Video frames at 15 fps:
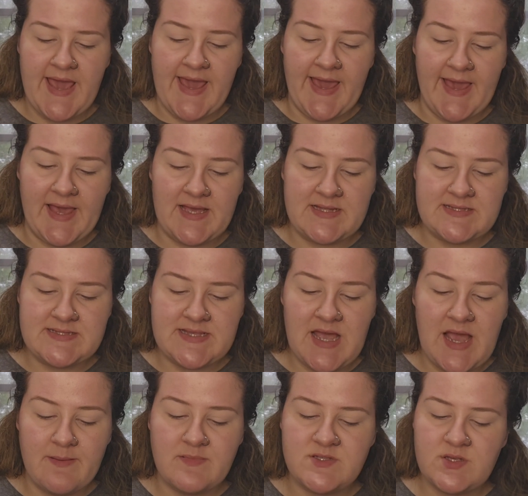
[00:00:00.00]
And
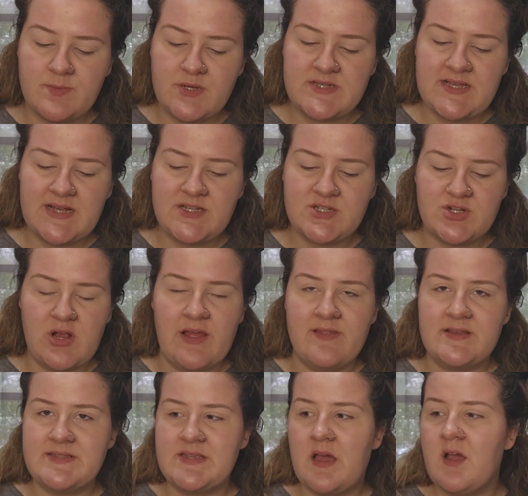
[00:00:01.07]
I'm super excited to try
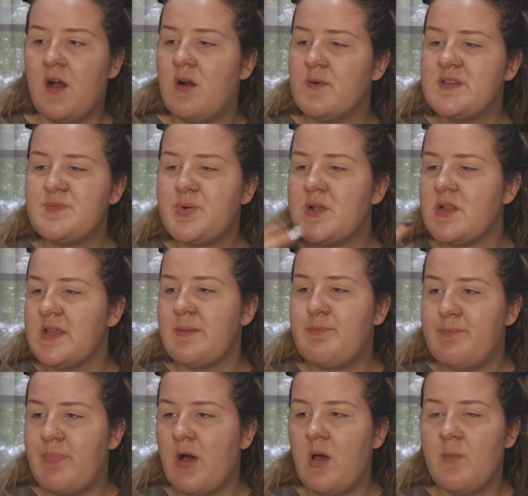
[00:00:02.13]
this. I always put a
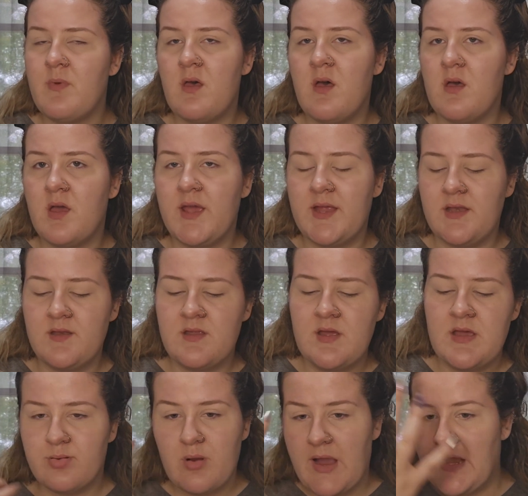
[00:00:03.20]
lip balm on
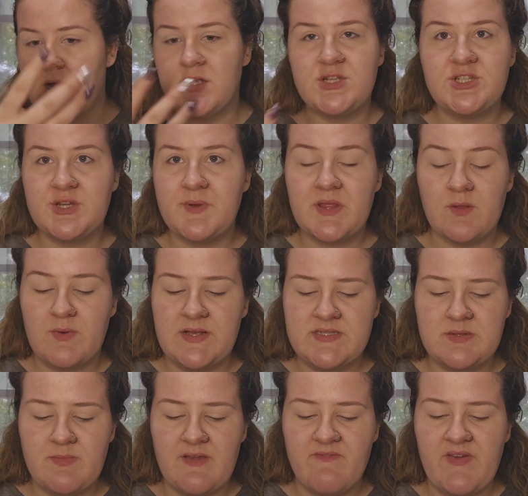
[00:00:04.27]
prior to doing the
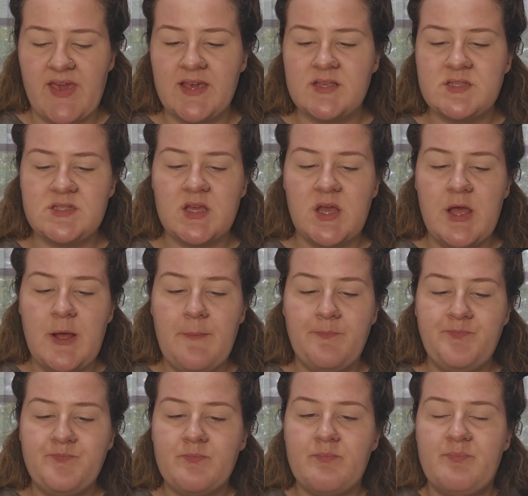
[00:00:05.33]
rest of my face,
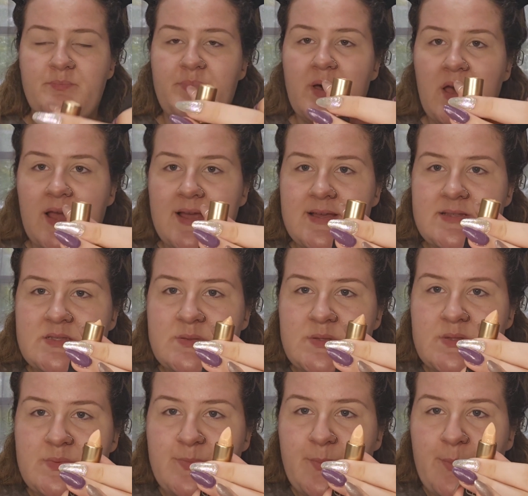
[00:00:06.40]
but it's
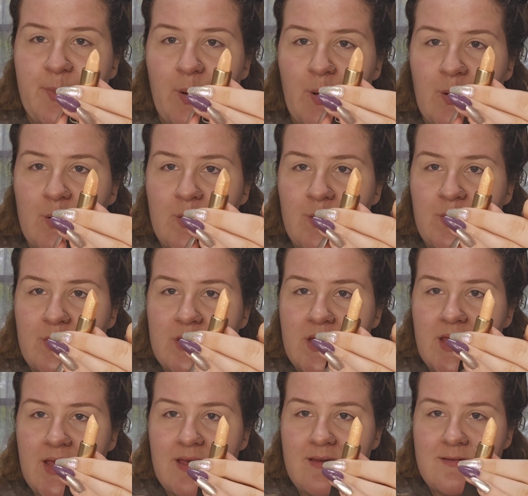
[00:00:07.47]

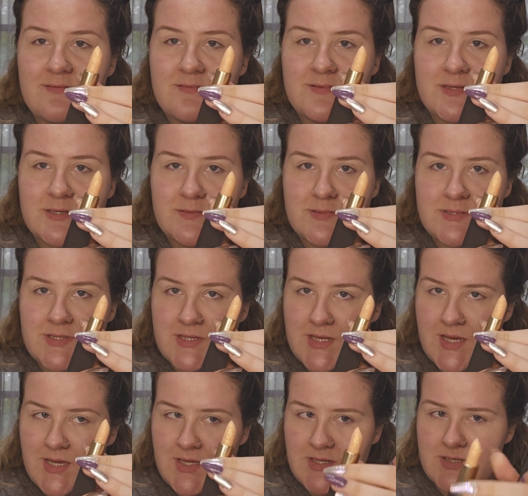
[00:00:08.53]
sparkly. Do you see
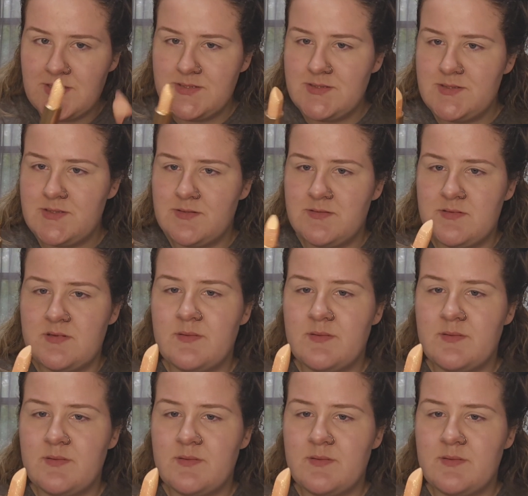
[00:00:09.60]
that?